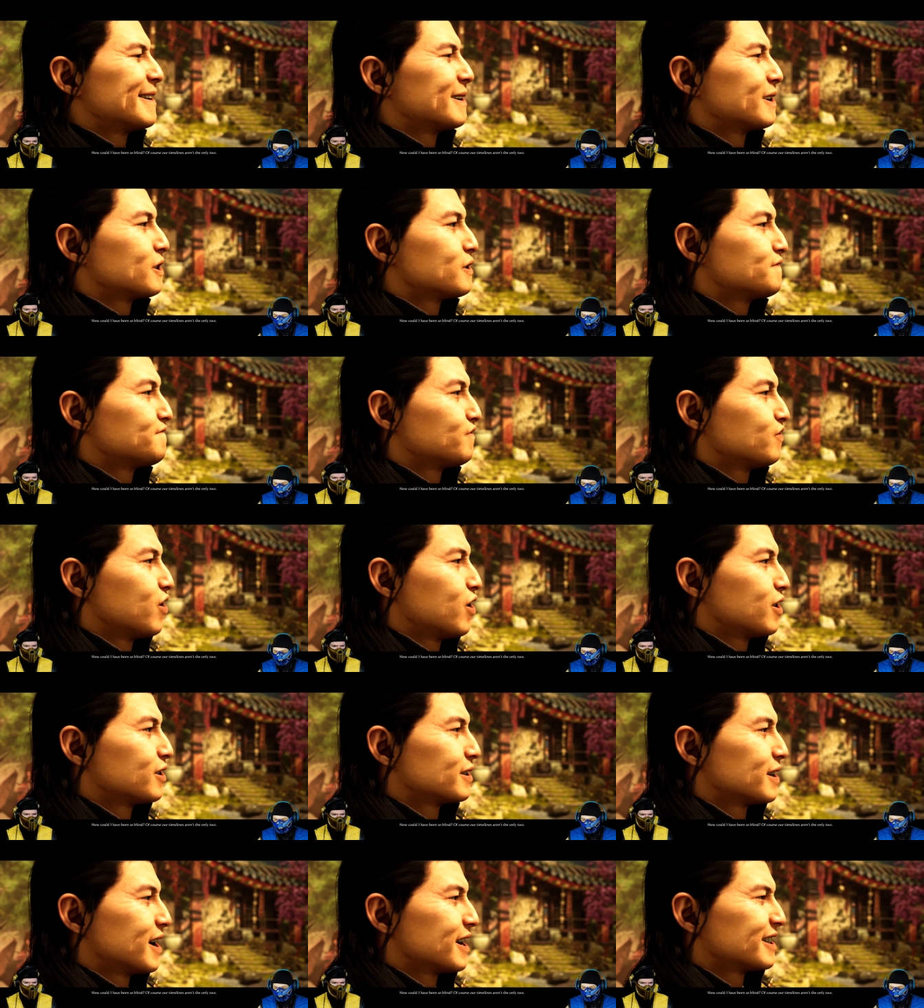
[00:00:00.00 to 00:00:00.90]
Of
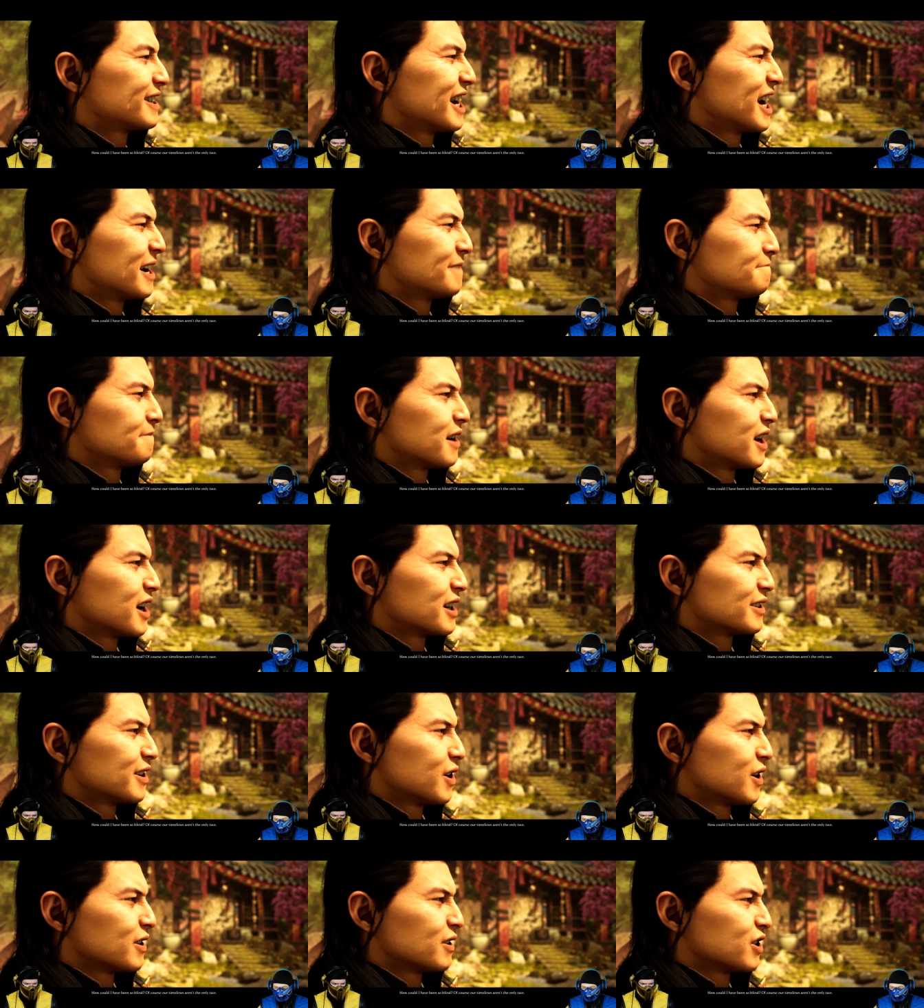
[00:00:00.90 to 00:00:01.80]
course our timelines
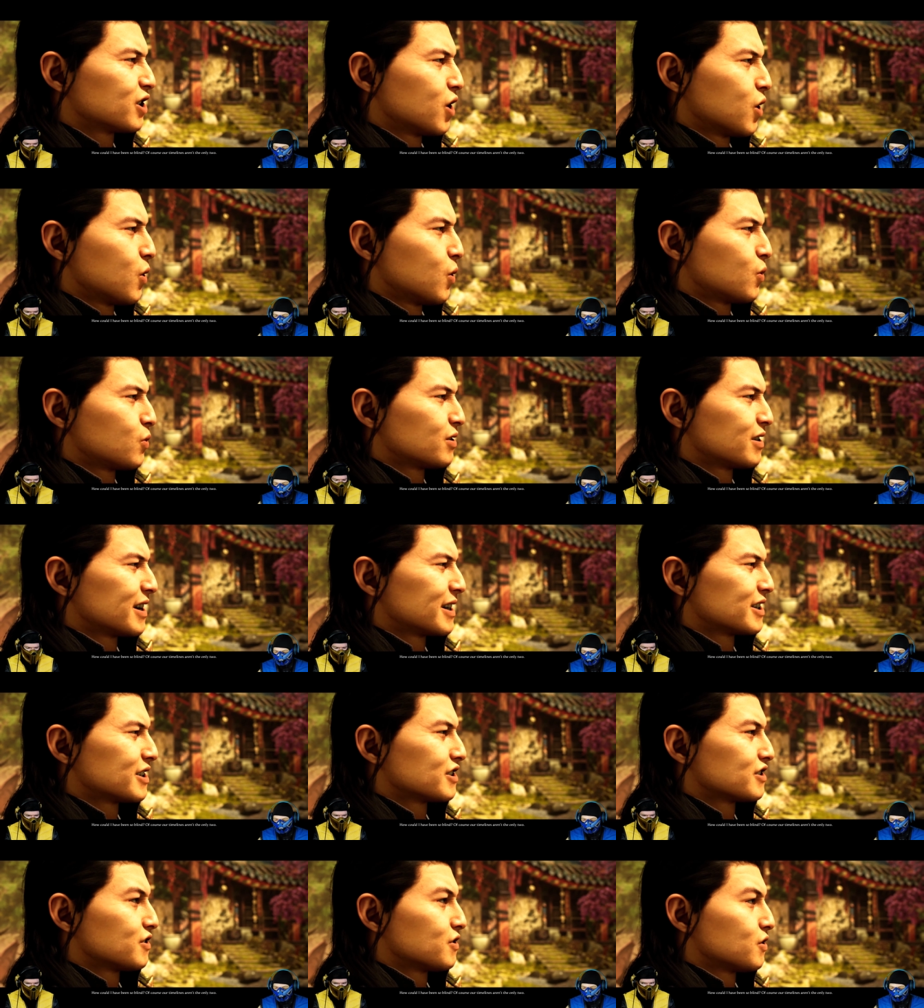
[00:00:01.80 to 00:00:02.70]
aren't the only
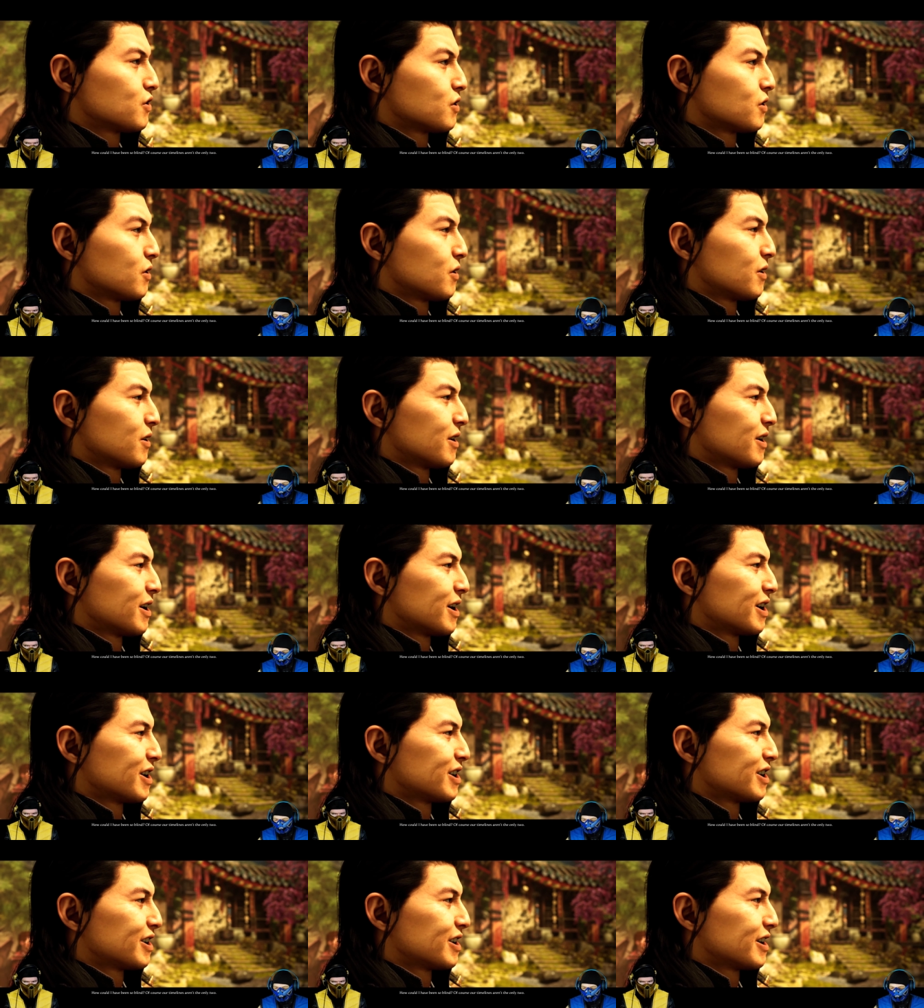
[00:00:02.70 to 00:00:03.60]
two.
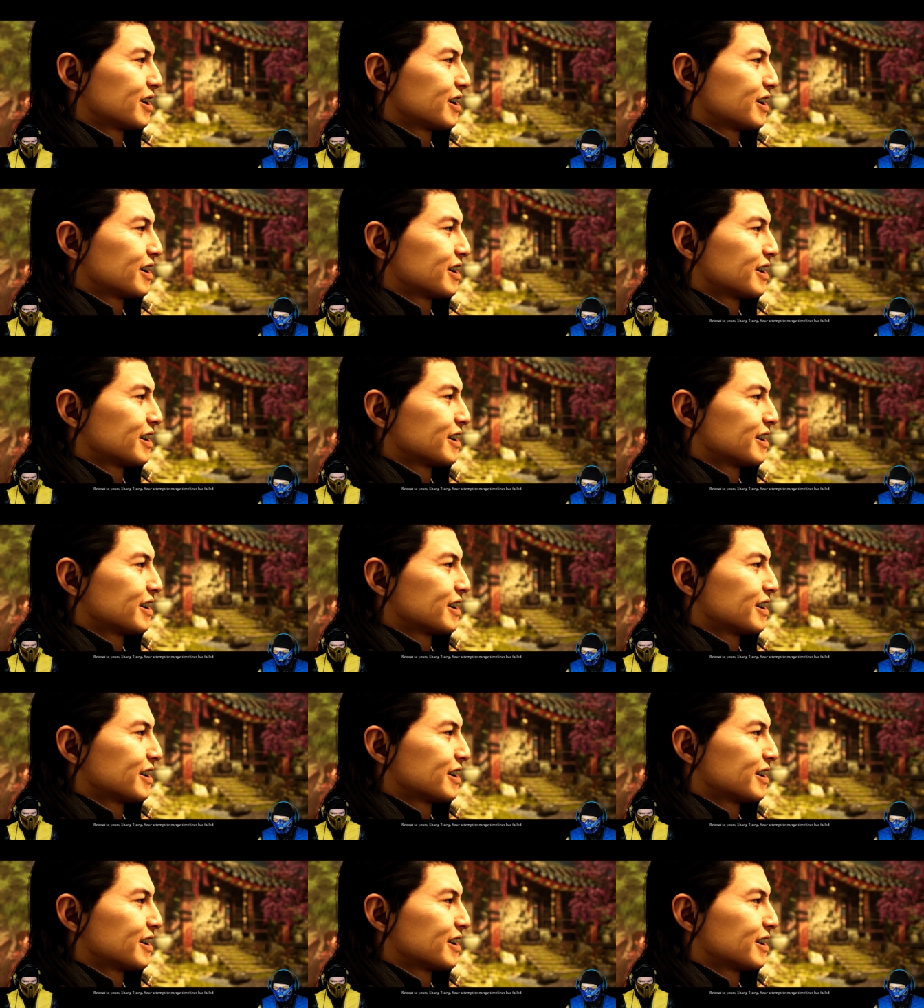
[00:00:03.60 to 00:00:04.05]
Yep.